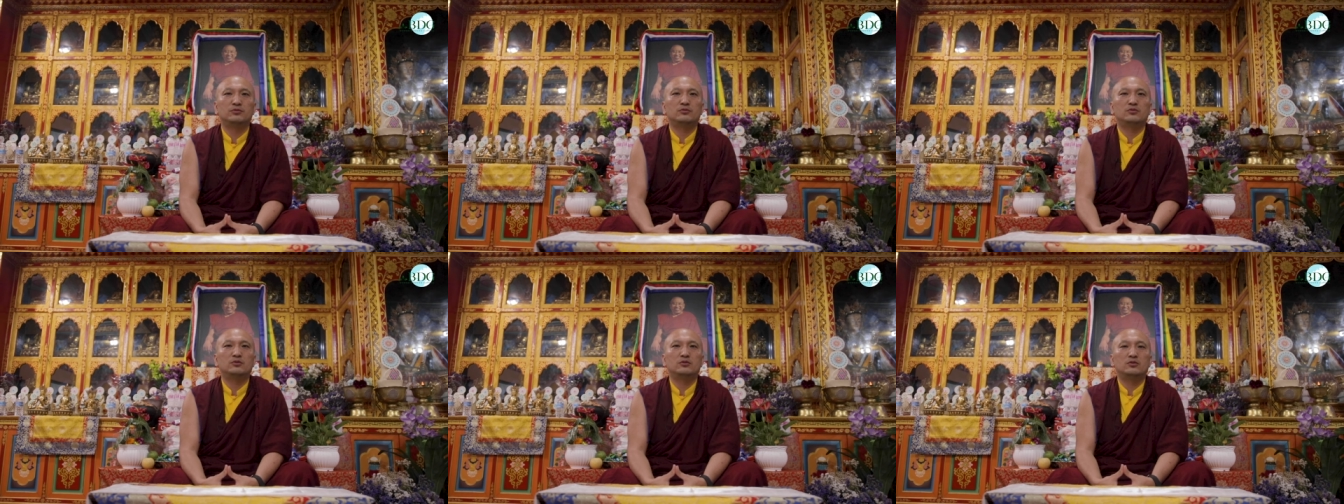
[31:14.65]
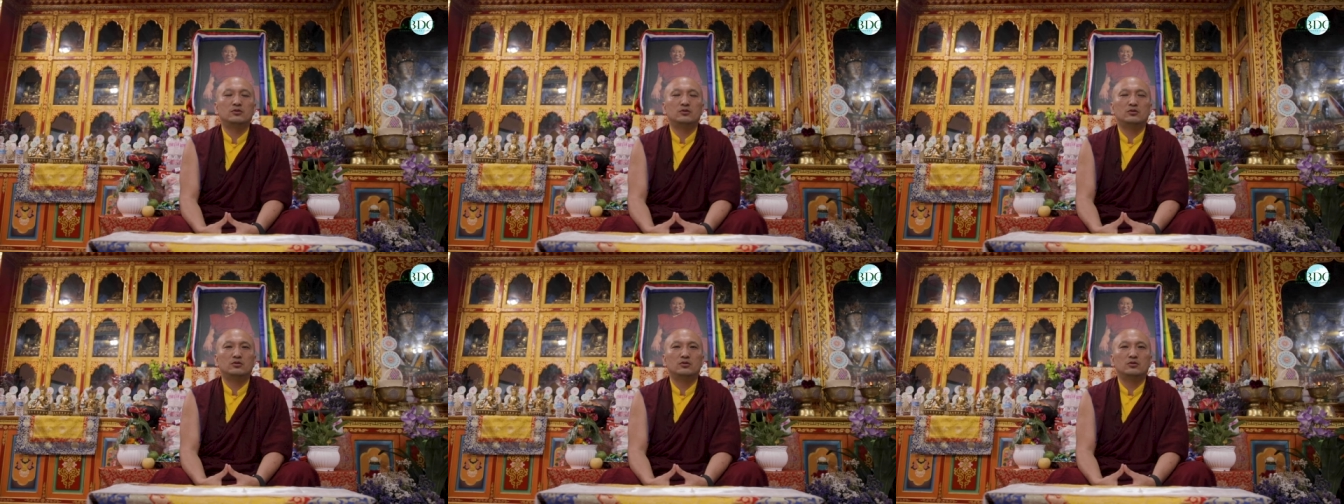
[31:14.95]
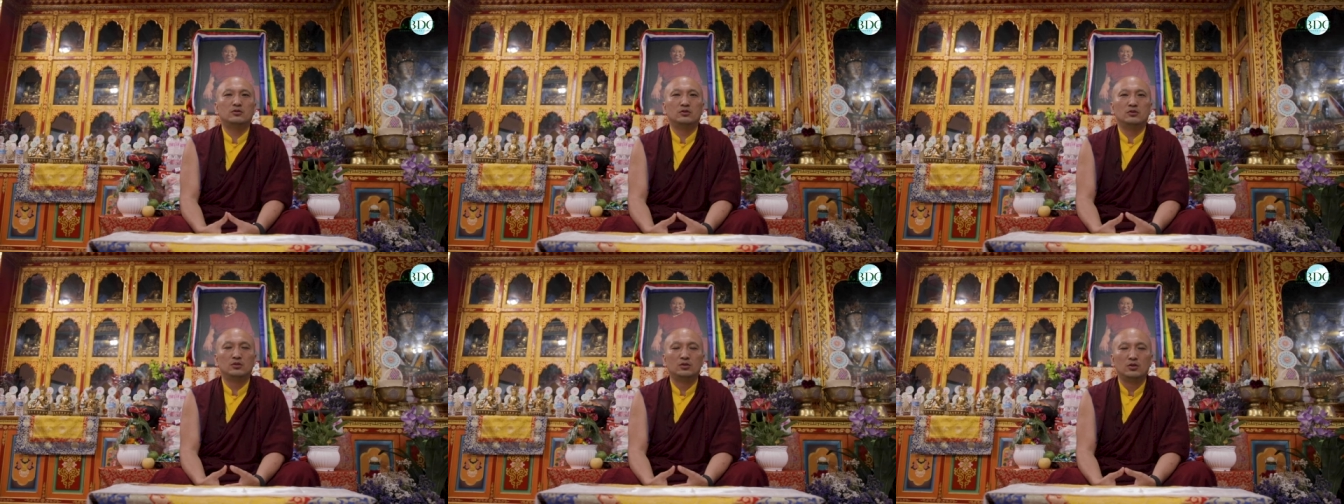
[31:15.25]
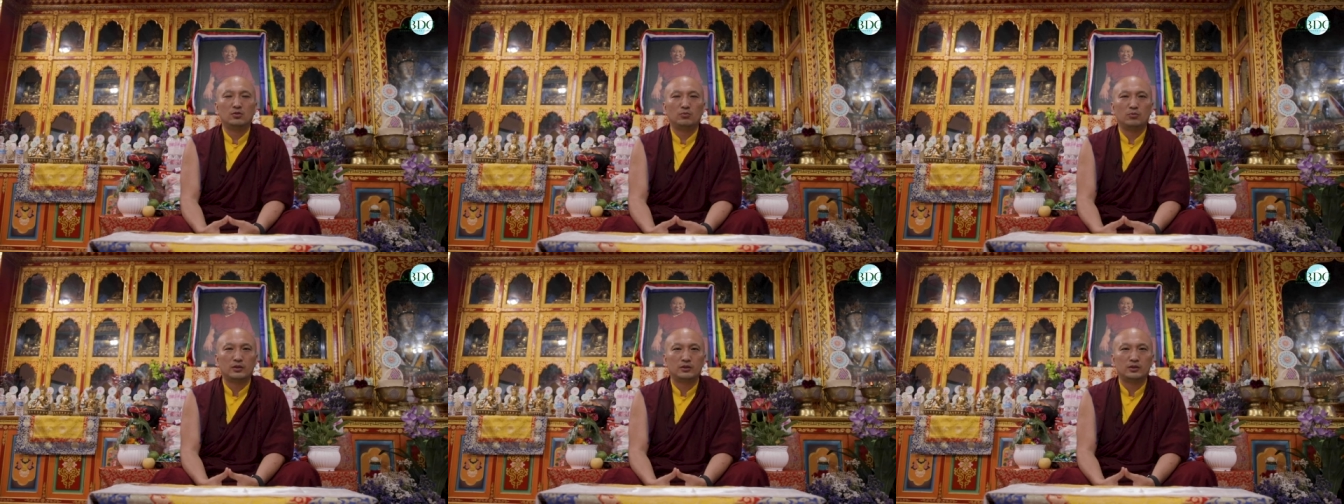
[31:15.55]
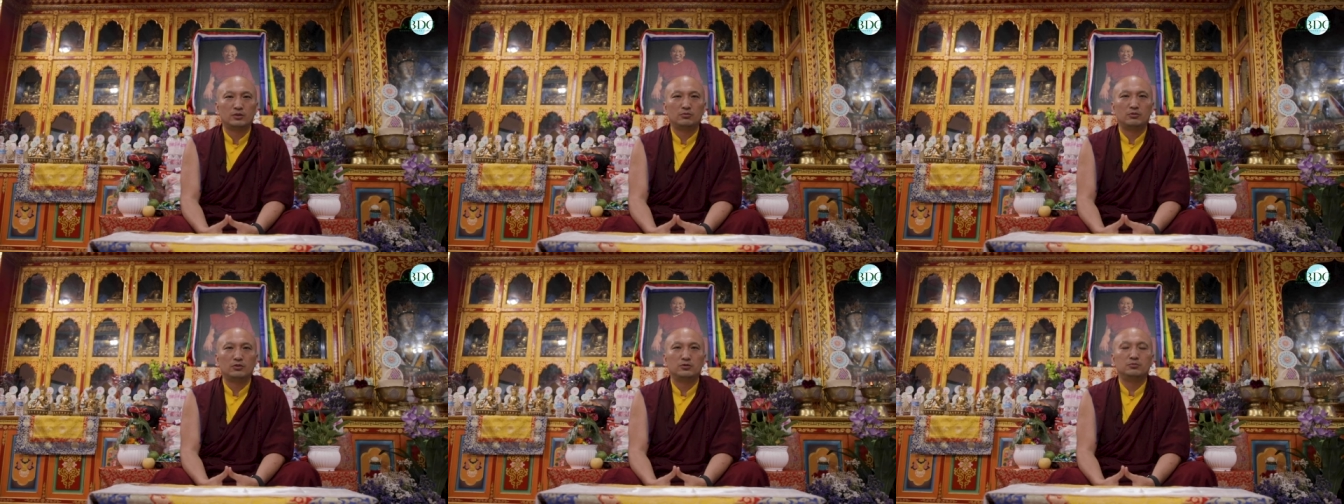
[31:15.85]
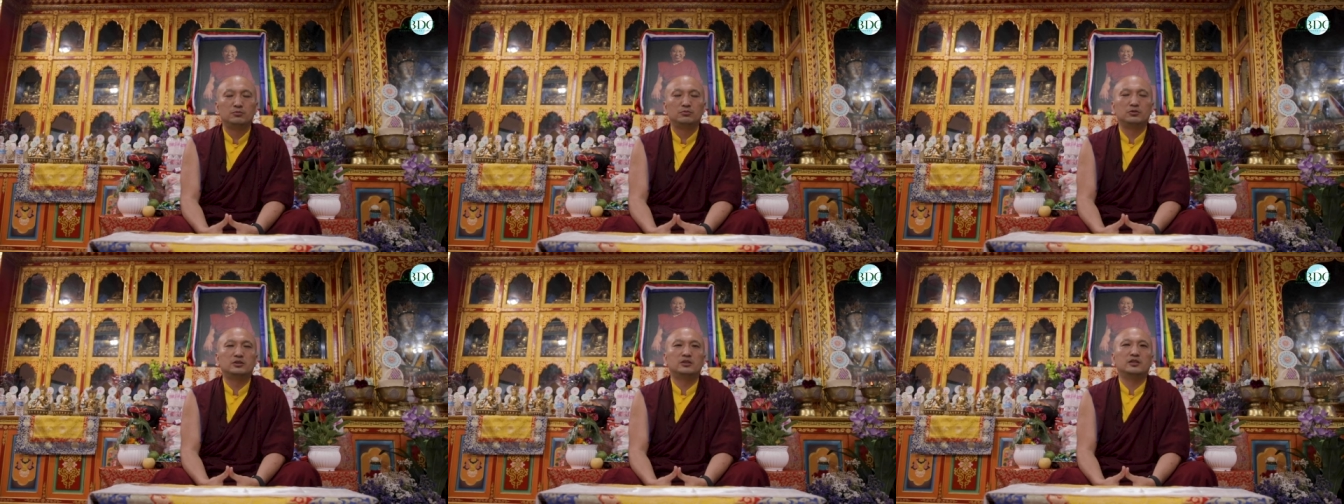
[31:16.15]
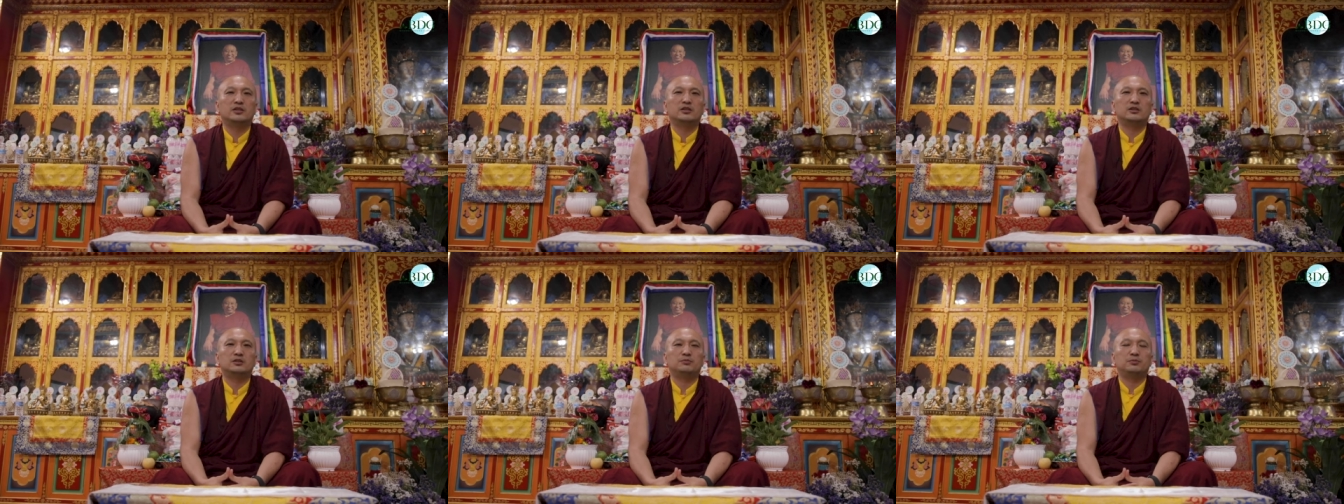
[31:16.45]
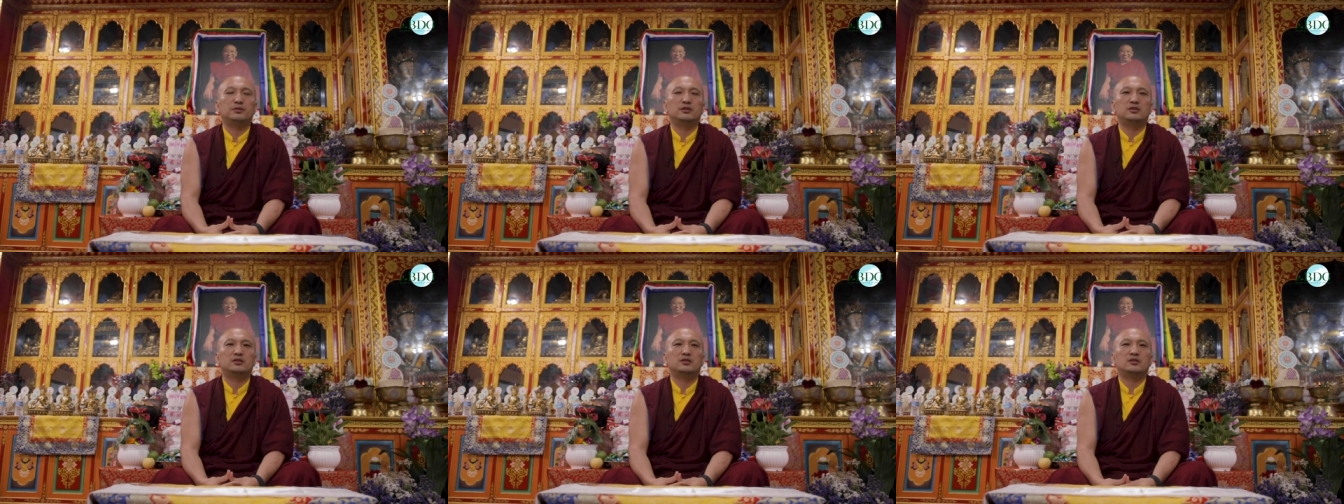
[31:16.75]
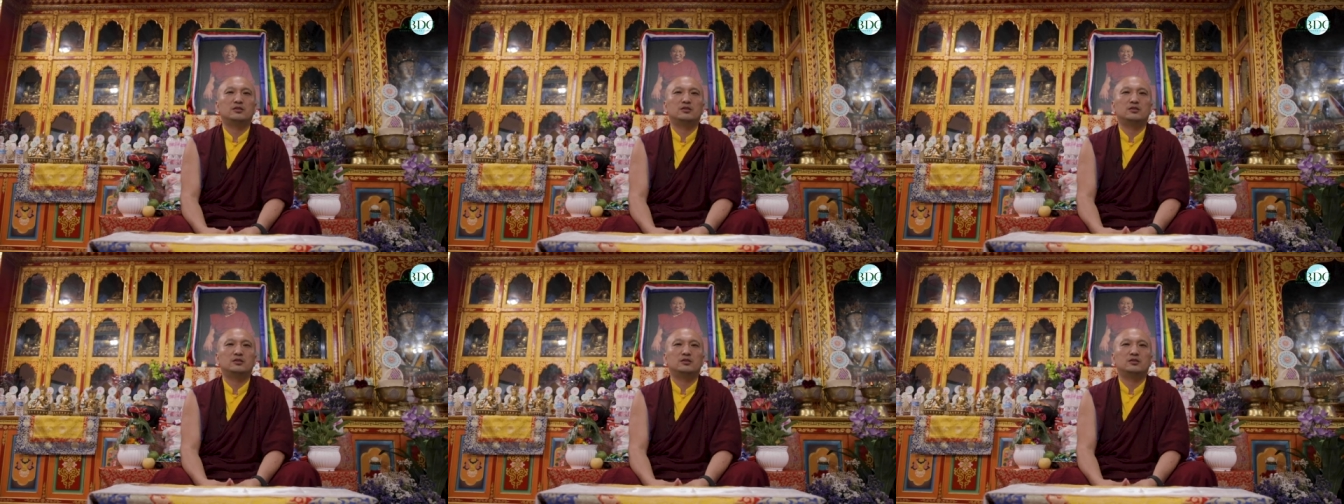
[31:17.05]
whatever Rinpoche has built.